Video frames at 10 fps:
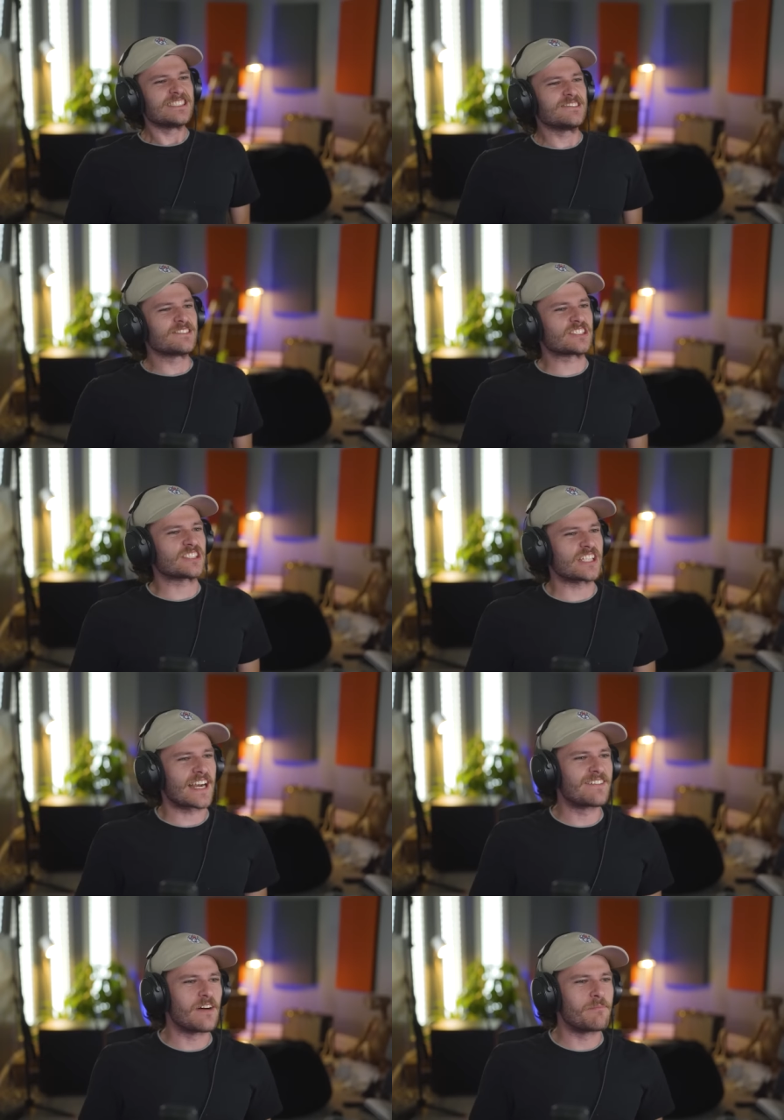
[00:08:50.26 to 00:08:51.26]
you son
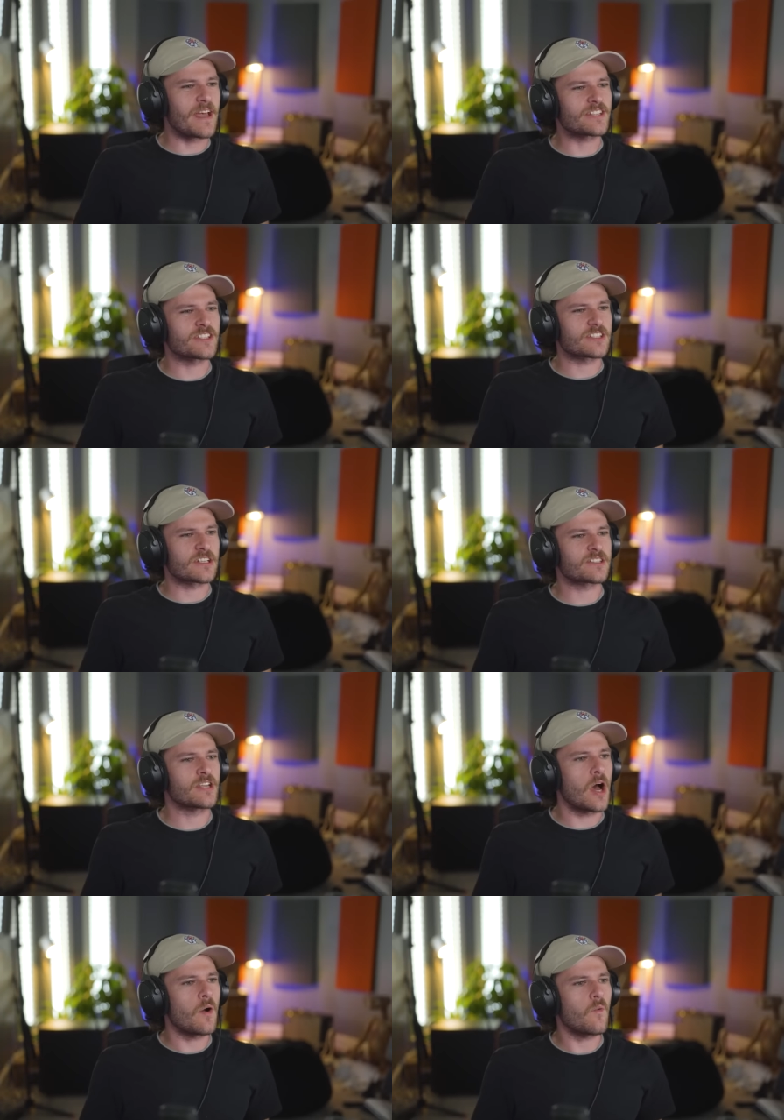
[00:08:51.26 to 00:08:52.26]
of a bitches, there's
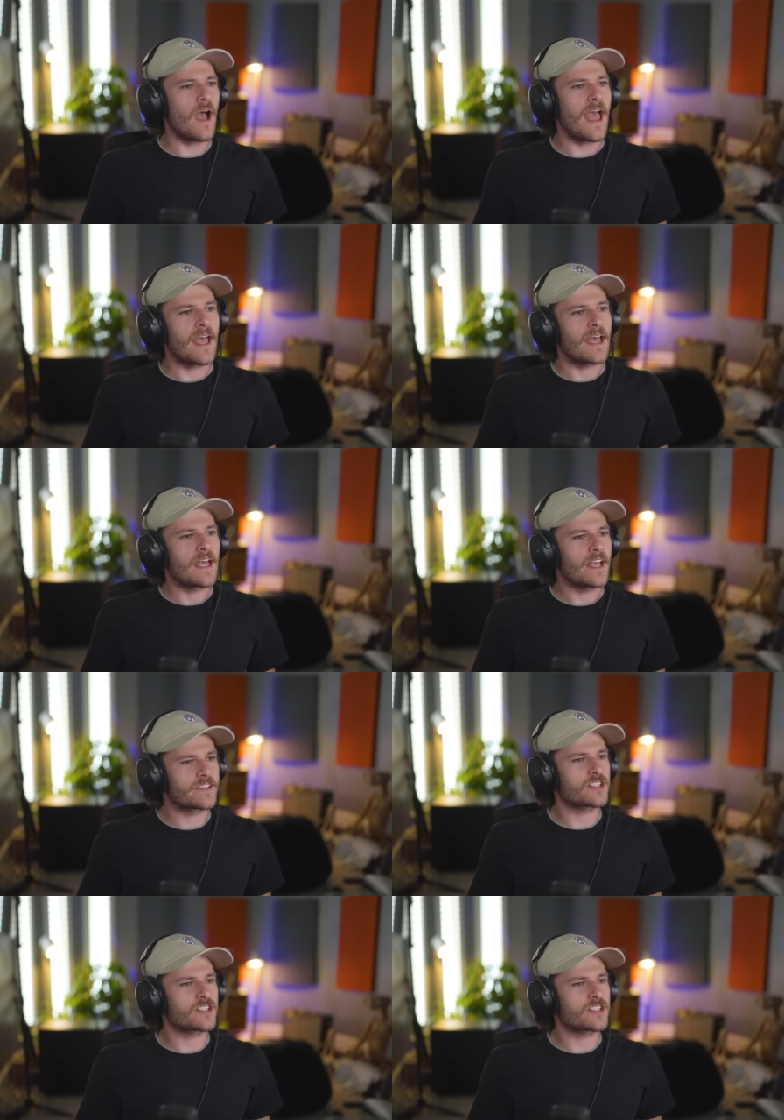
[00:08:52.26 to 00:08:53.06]
no way. It's